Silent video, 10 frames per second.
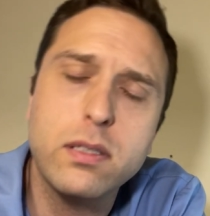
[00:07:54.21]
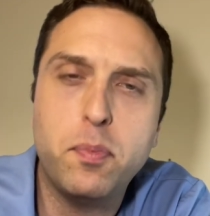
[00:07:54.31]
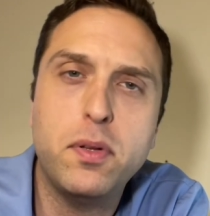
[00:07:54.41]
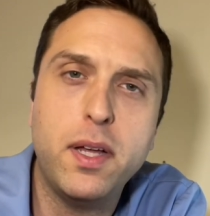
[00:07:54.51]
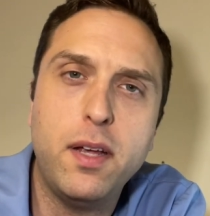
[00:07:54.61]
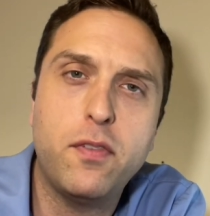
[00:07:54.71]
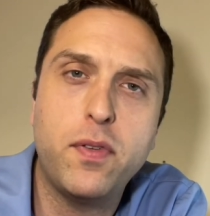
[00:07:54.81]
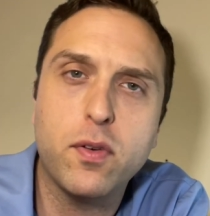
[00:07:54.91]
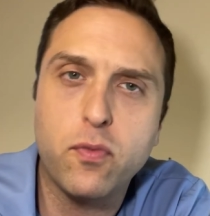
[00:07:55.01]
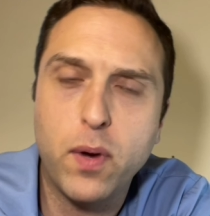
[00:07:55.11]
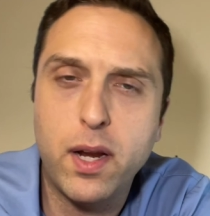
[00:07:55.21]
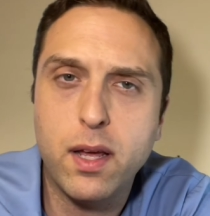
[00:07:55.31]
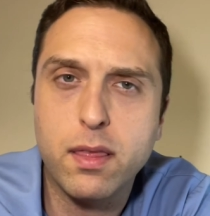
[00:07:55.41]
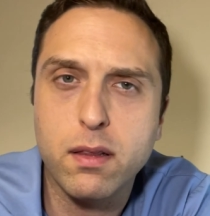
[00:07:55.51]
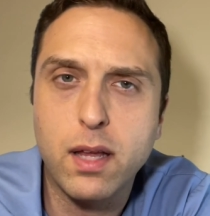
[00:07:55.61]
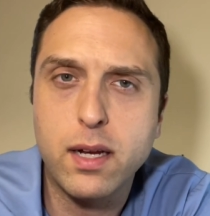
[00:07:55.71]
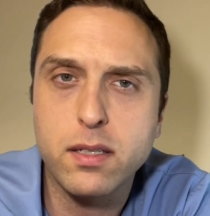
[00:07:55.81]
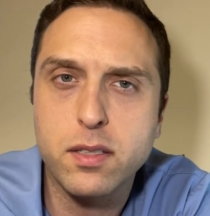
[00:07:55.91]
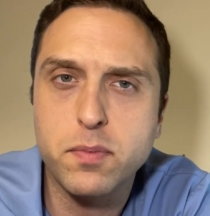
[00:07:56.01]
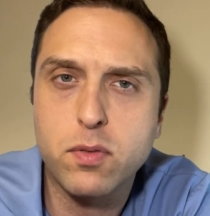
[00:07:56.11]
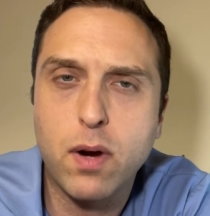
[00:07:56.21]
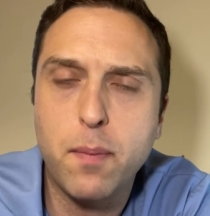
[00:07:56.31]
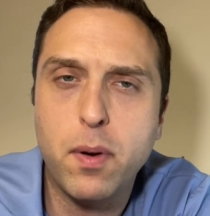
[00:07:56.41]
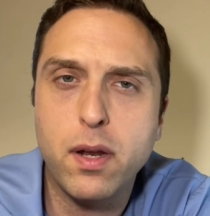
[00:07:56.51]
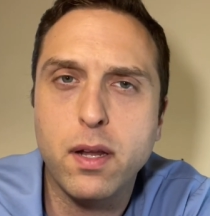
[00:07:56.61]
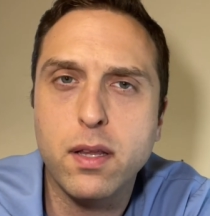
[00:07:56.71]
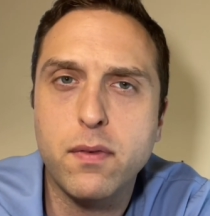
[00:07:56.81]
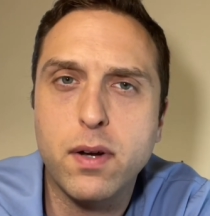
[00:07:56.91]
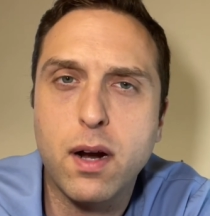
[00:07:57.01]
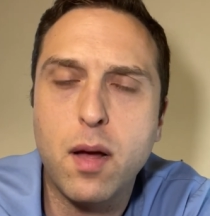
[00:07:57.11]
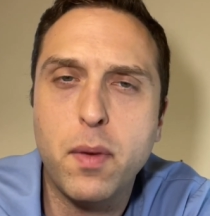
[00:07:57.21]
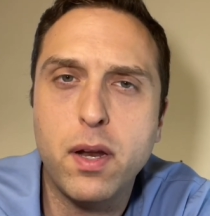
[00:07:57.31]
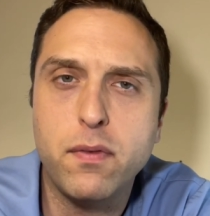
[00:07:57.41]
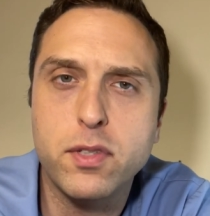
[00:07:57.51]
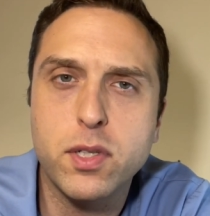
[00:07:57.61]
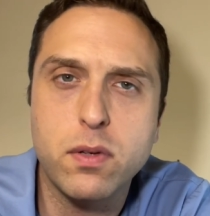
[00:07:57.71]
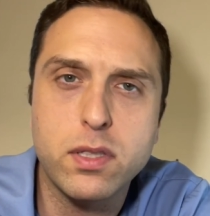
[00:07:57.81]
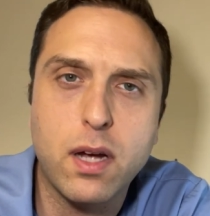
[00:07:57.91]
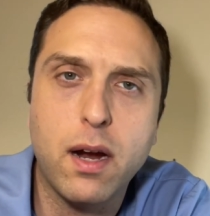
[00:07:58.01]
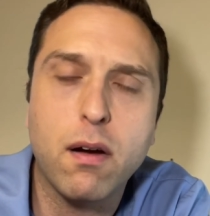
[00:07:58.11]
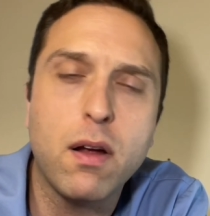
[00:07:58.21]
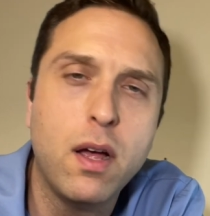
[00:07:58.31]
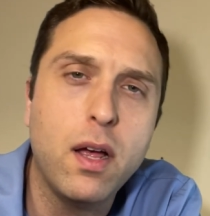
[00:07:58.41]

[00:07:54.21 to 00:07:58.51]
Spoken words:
Please feel free to hit the like and subscribe button and leave a comment if you so desire.